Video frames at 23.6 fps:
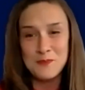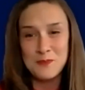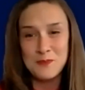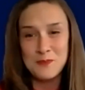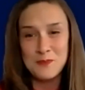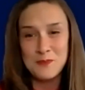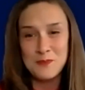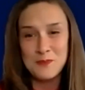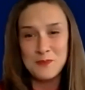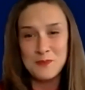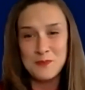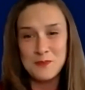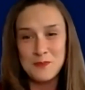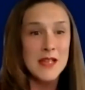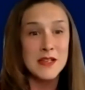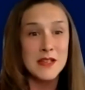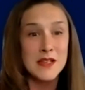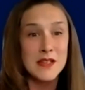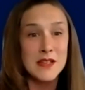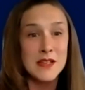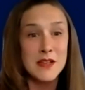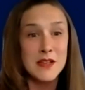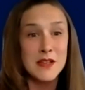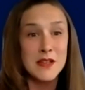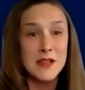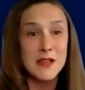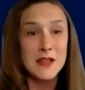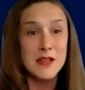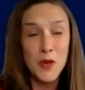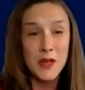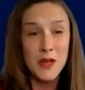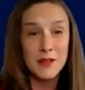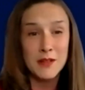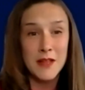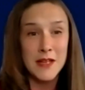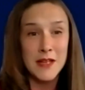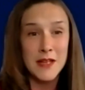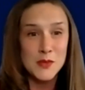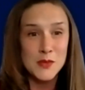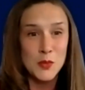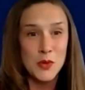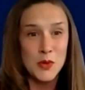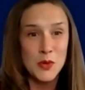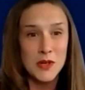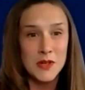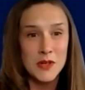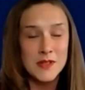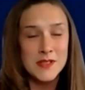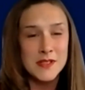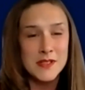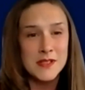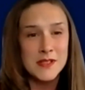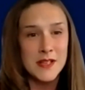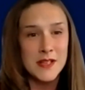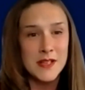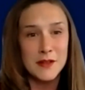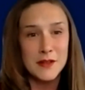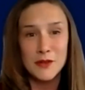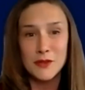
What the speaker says: If anybody has any quick last words,